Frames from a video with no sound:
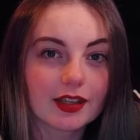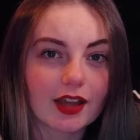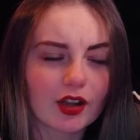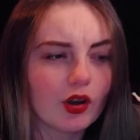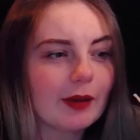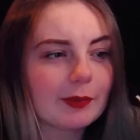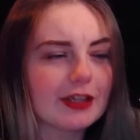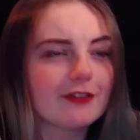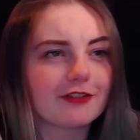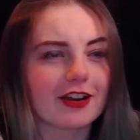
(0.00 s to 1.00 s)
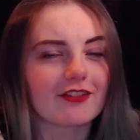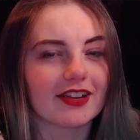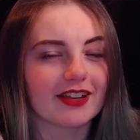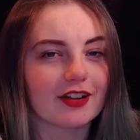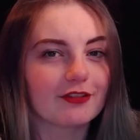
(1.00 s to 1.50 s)
I got a B for it, right
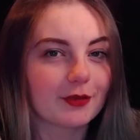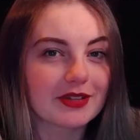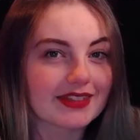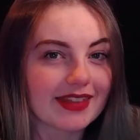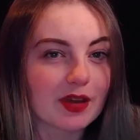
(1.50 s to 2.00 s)
enough. It wasn't that